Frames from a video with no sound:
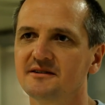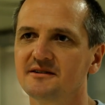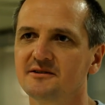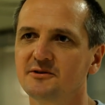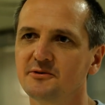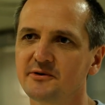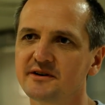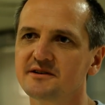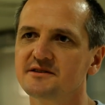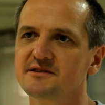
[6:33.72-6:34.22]

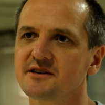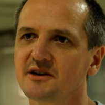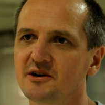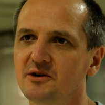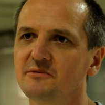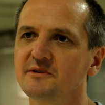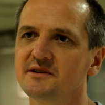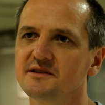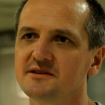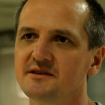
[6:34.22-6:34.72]
2 years
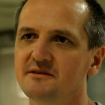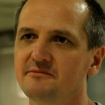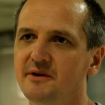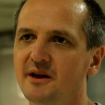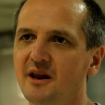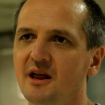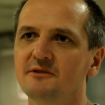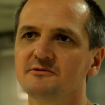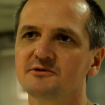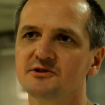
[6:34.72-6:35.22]
ago, we
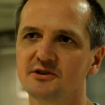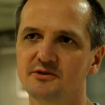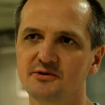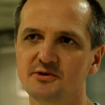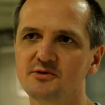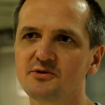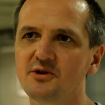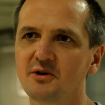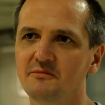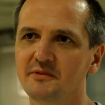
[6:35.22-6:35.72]
launched a
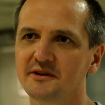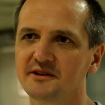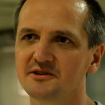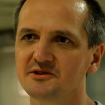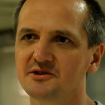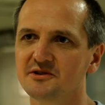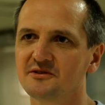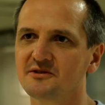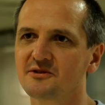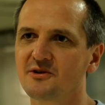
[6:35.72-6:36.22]
new
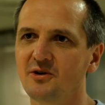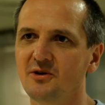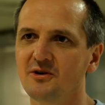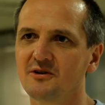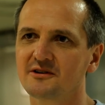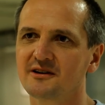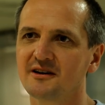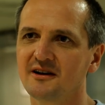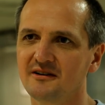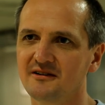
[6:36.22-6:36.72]
competition
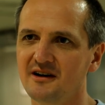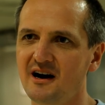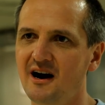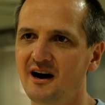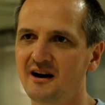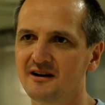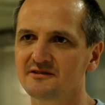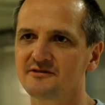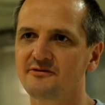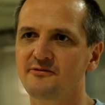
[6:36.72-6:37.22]
called
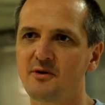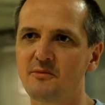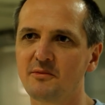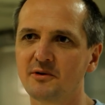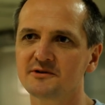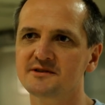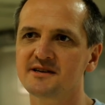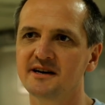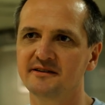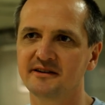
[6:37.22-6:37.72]
Art,
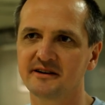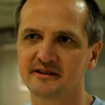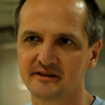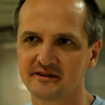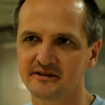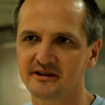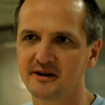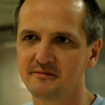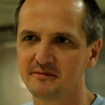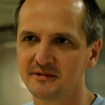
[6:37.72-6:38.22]
Robots and
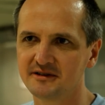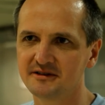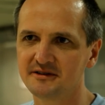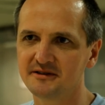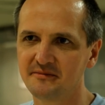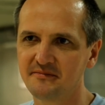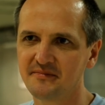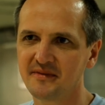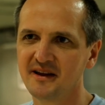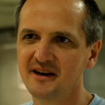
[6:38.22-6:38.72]

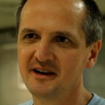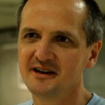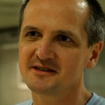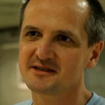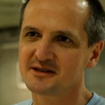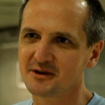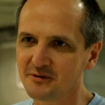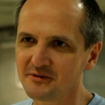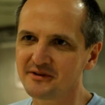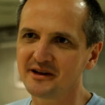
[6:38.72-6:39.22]
Entertainment,
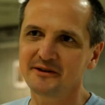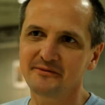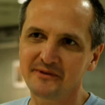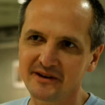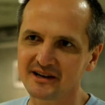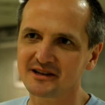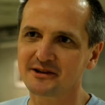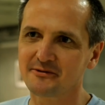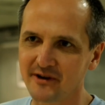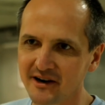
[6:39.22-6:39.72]
so that
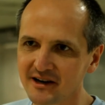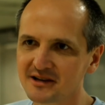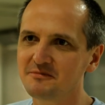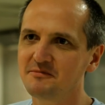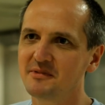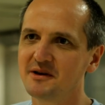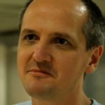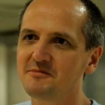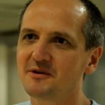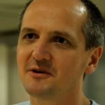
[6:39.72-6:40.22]
we
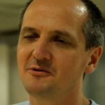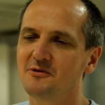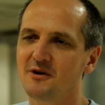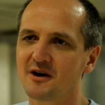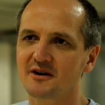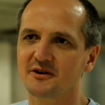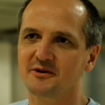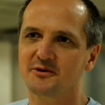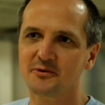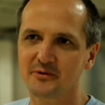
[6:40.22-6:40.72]
attract people who
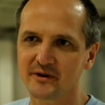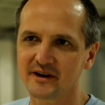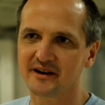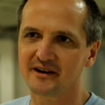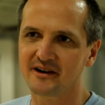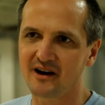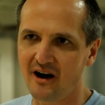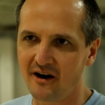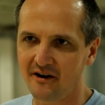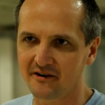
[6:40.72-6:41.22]
are
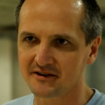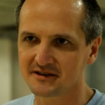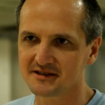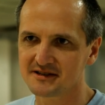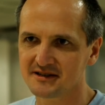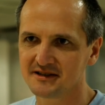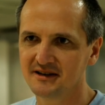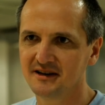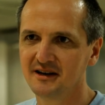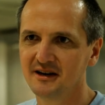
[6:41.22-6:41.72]
doing
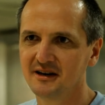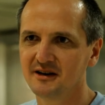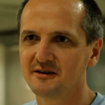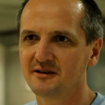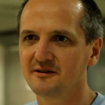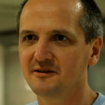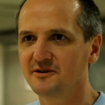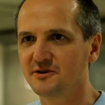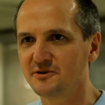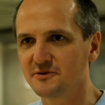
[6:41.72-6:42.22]
arts
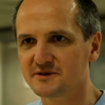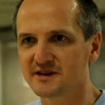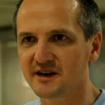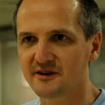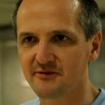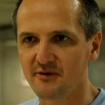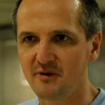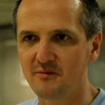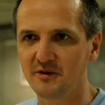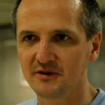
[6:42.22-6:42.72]
using
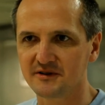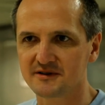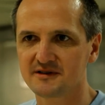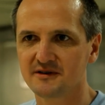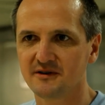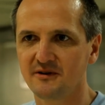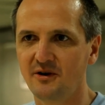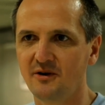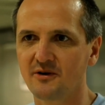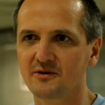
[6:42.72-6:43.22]
robots,
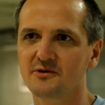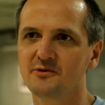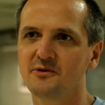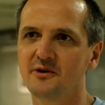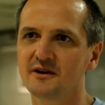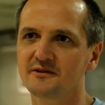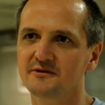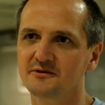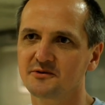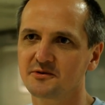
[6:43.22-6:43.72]
or who
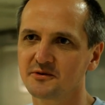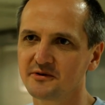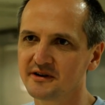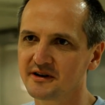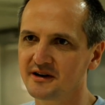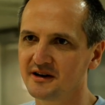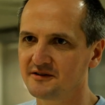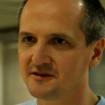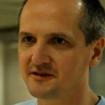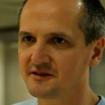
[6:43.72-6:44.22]
are
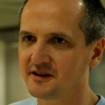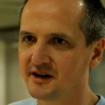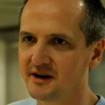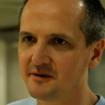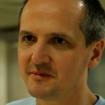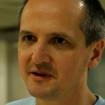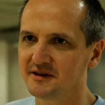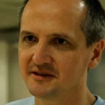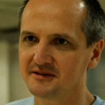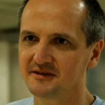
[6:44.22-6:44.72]
doing
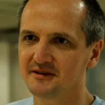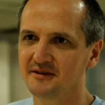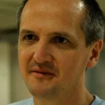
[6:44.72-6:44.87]
entertainment